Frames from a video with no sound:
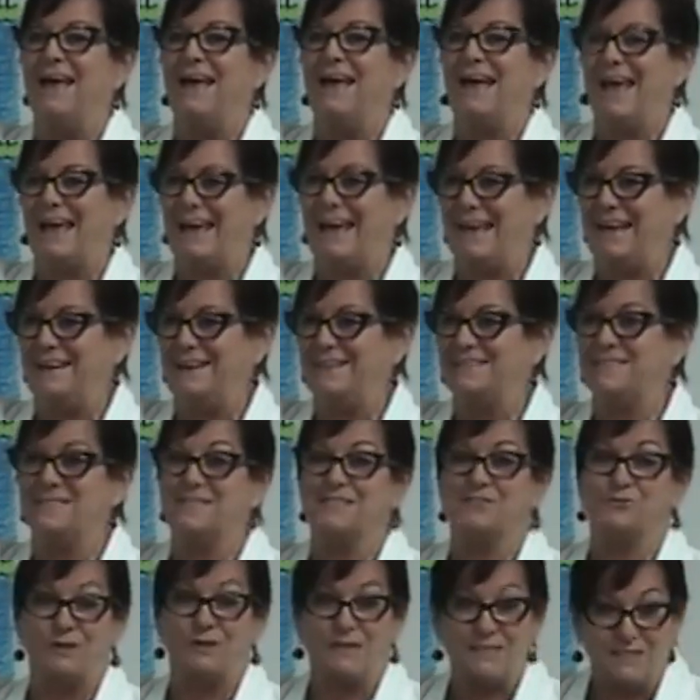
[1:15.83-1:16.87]
And it's
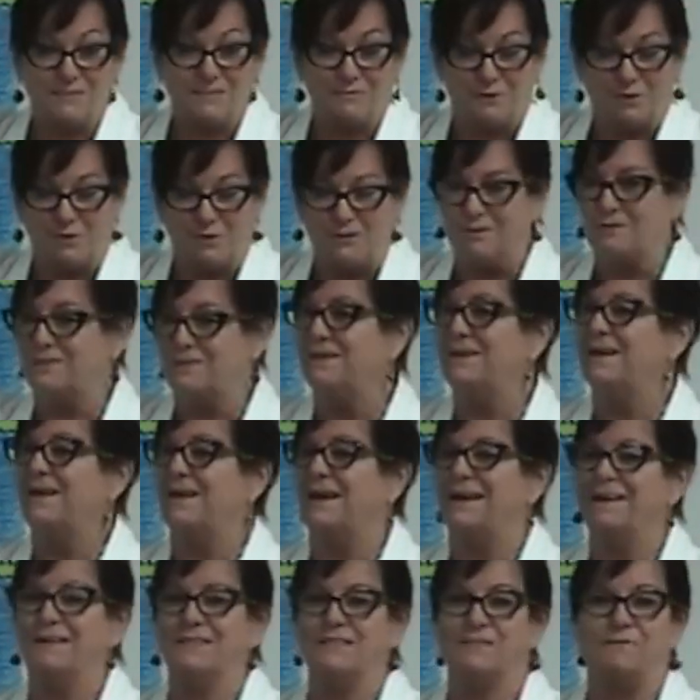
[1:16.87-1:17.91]
stressful
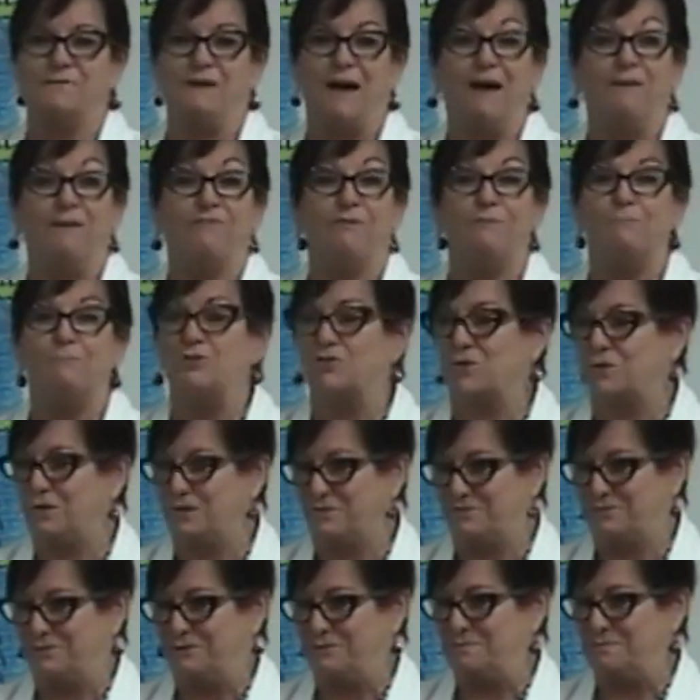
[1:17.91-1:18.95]
and it's far from
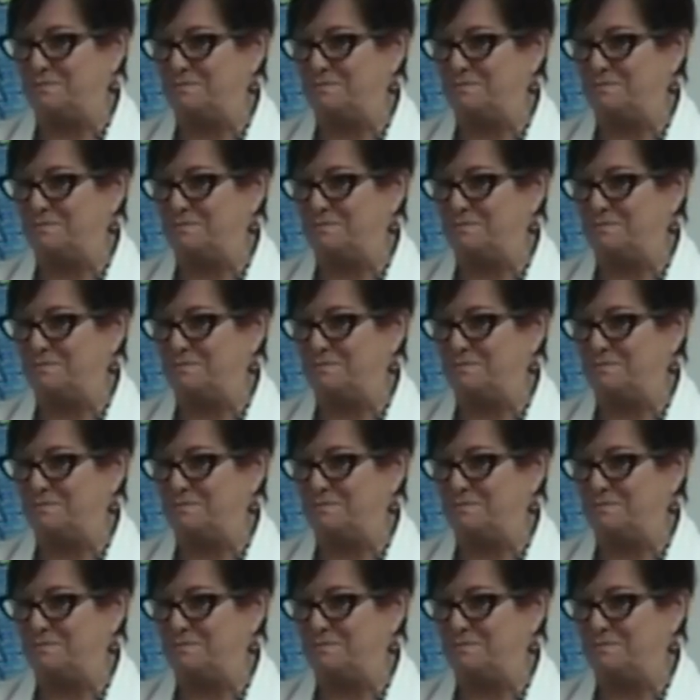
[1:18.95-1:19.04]
joyful.